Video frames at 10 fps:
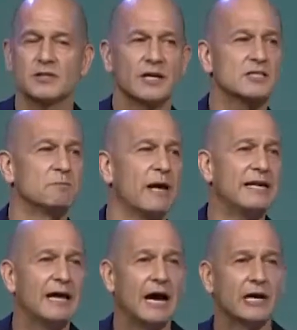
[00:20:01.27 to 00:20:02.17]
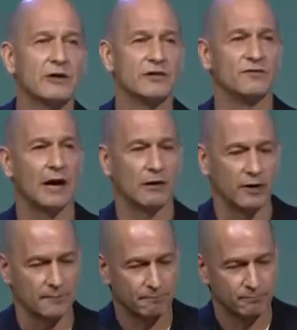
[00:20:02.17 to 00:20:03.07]
explain to Andre the following.
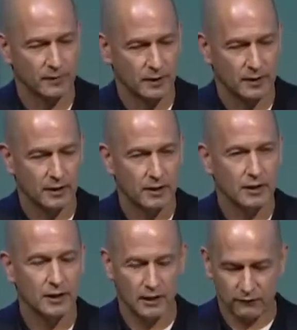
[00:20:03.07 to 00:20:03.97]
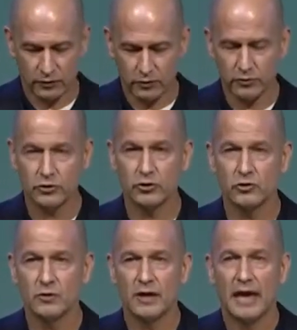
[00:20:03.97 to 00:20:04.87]
If you
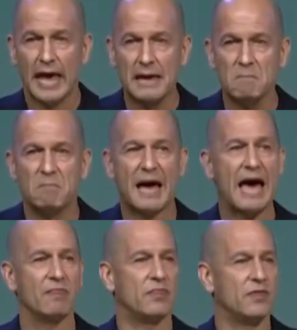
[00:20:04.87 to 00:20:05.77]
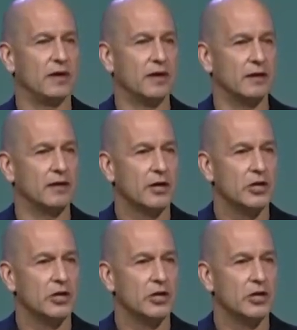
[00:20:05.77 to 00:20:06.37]
do a bad thing